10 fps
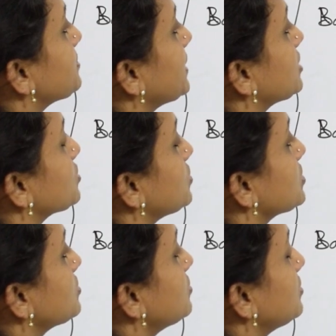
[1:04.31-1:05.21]
pairs
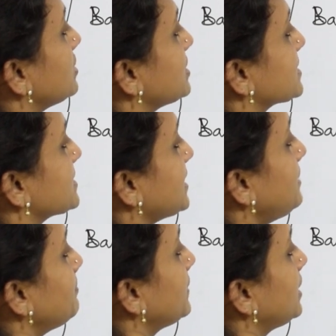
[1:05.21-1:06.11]
also is the
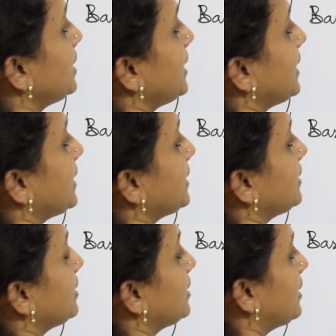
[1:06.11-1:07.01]
same.
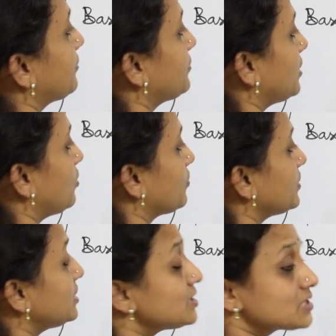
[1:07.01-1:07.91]
And after, along
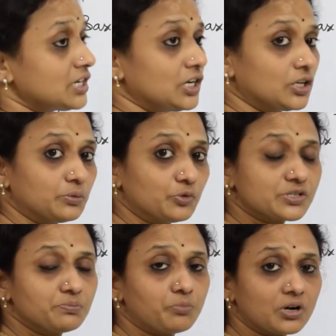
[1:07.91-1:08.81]
with this, the
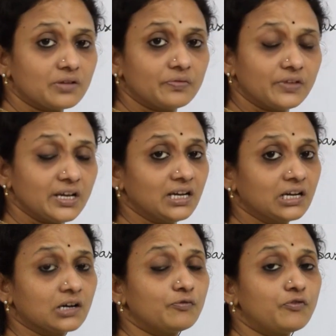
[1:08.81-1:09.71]
most important thing,
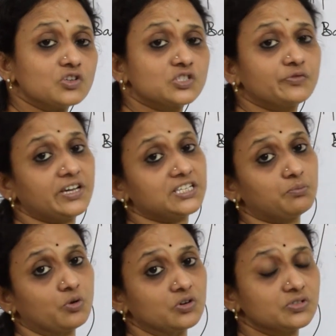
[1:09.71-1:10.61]
phosphate
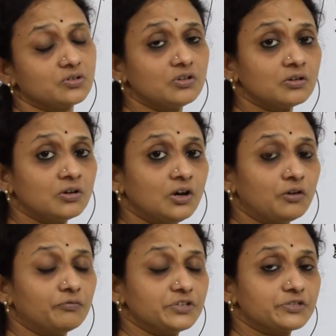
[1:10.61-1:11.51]
bonds, or
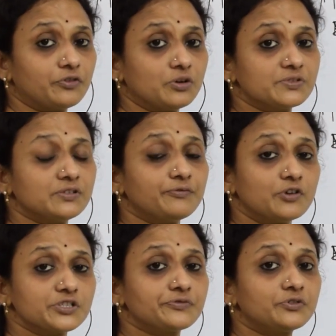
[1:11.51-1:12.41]
which forms the
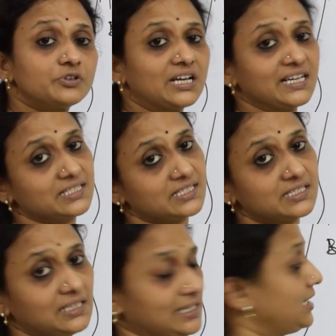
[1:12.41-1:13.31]

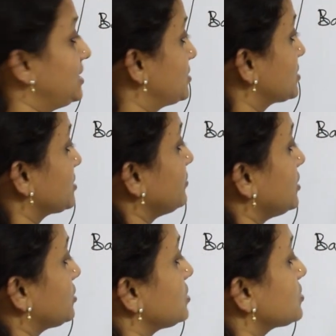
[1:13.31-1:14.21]
phosphodiester linkages.
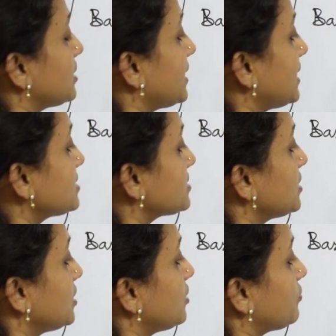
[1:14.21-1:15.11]
It also has
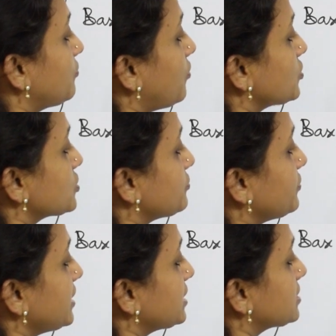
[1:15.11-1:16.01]

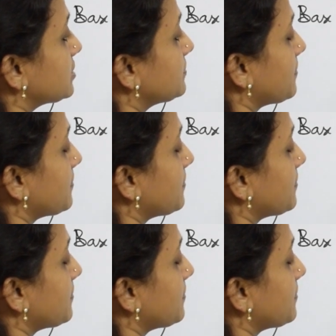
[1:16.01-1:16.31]
phosphate